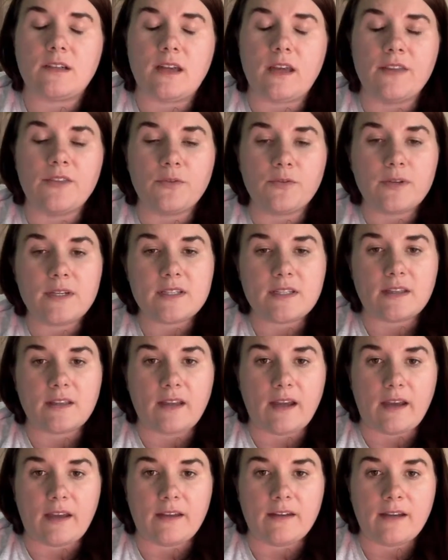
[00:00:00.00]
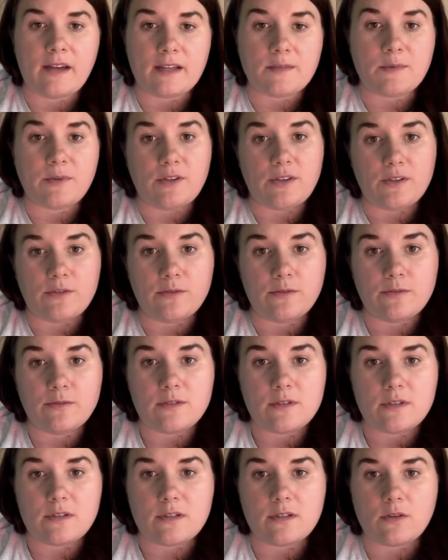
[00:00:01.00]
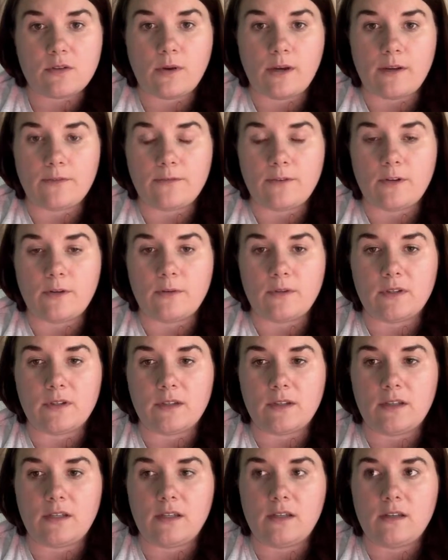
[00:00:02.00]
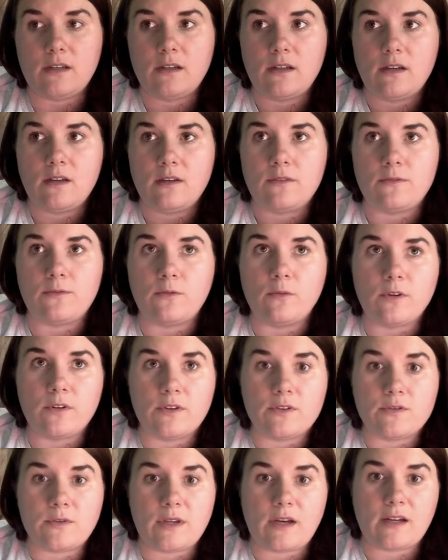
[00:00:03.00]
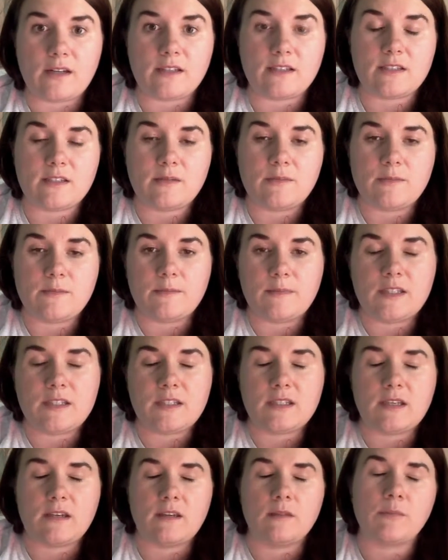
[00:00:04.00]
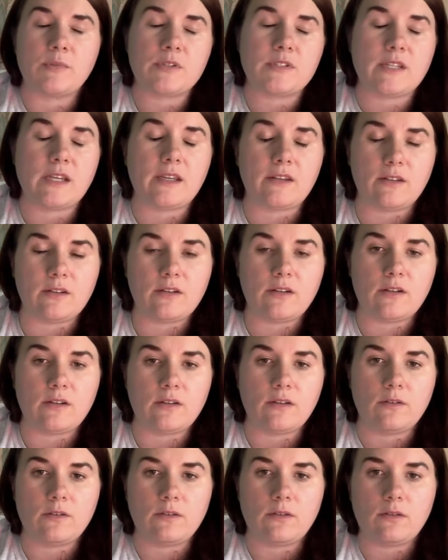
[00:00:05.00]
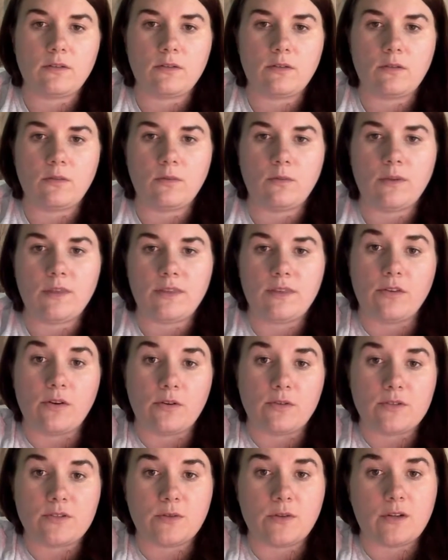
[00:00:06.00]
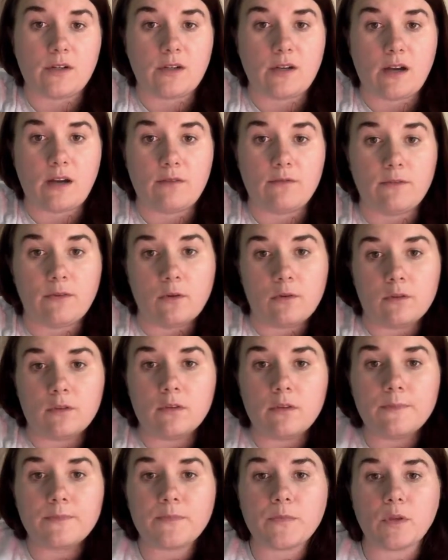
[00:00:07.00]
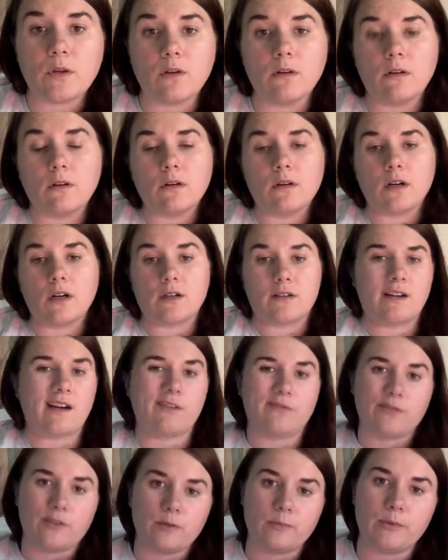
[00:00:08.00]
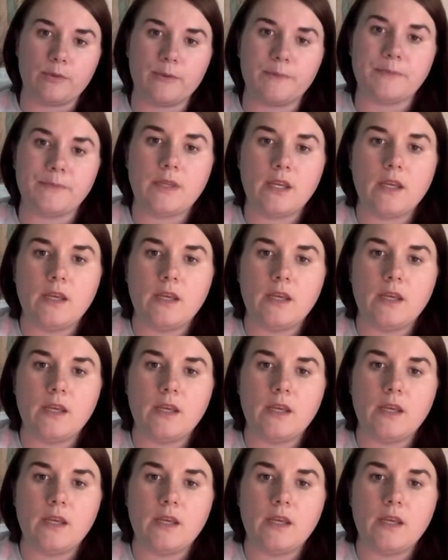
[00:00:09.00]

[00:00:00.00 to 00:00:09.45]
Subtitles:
And the reason that it has been used quite frequently for those with autism is in particular with those who are non-vocal or nonverbal.